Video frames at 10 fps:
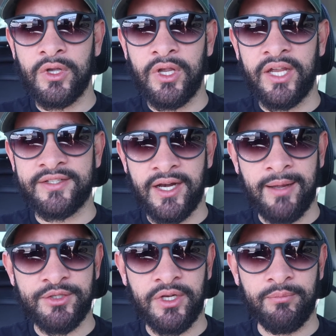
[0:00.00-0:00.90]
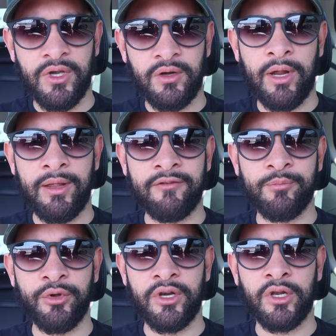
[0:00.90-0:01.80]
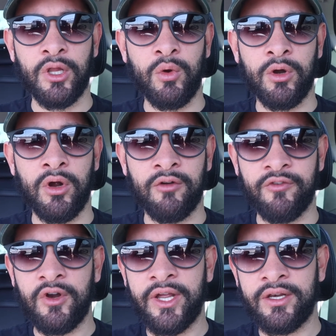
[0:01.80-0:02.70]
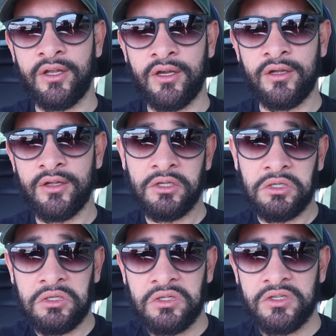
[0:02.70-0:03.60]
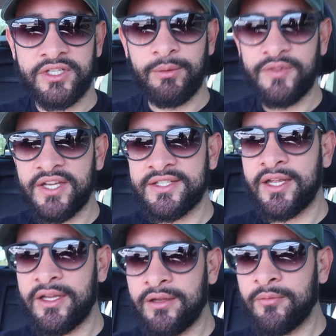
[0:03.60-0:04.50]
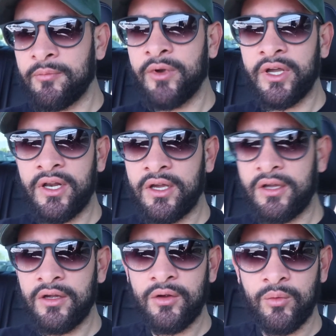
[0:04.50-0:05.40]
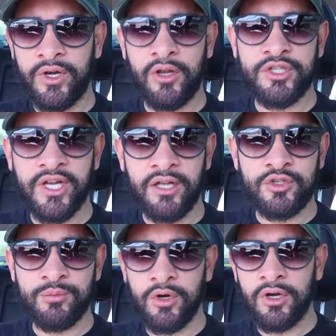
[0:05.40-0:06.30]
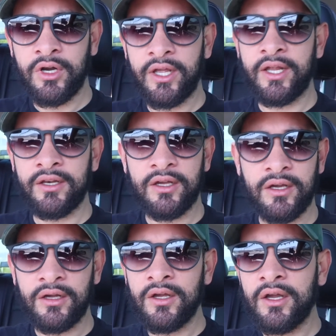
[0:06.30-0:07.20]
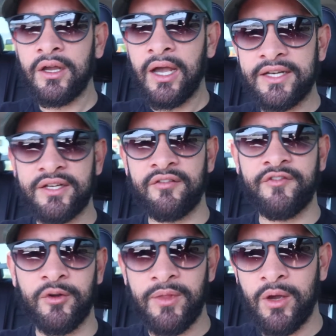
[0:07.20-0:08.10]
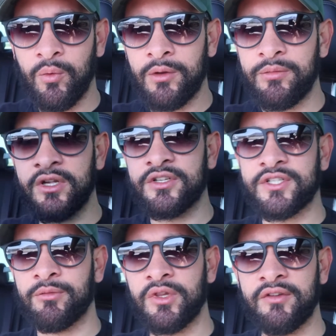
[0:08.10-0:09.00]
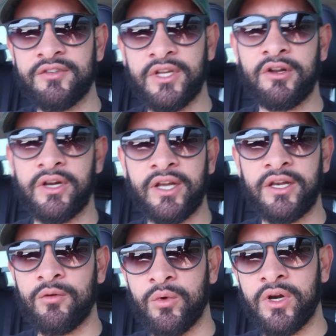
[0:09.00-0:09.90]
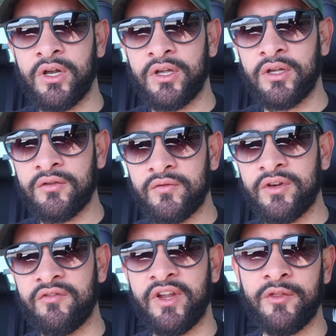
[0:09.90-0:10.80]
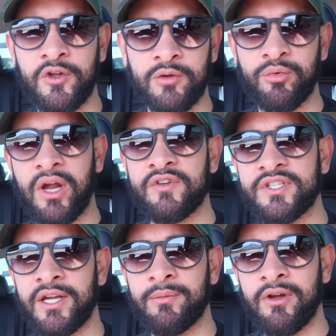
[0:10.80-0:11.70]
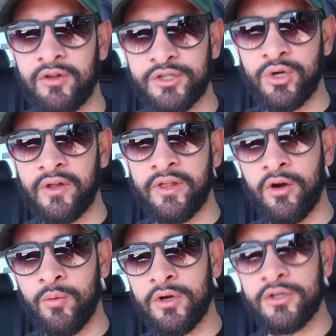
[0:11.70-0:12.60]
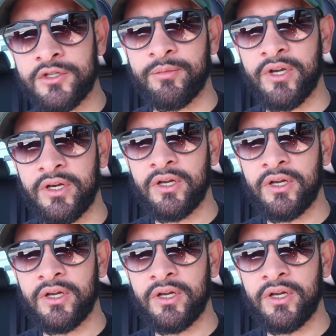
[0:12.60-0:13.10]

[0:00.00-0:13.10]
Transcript: it's an option, but probably have to put in a lower offer and see what they say. But I'm gonna go check out 2 more, and I didn't film that one because someone lives there and I didn't want to invade their privacy. I'm not really sure how that all works, but